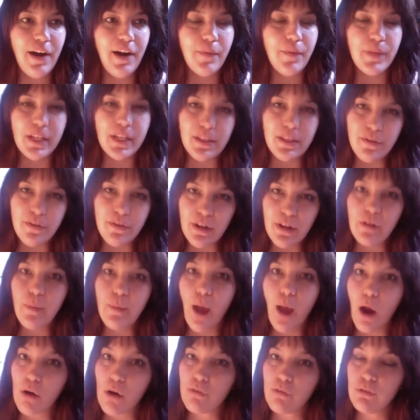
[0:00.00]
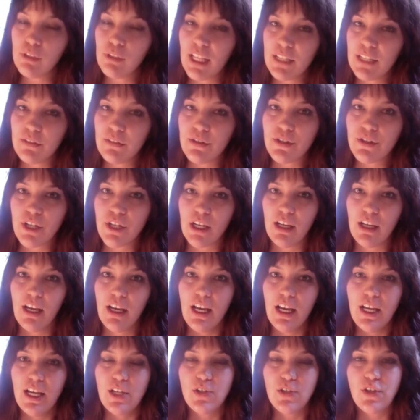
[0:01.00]
it's very powerful energy
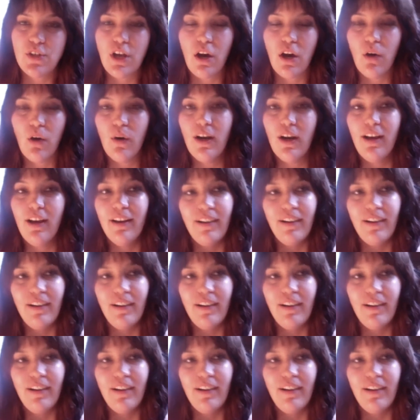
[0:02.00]
so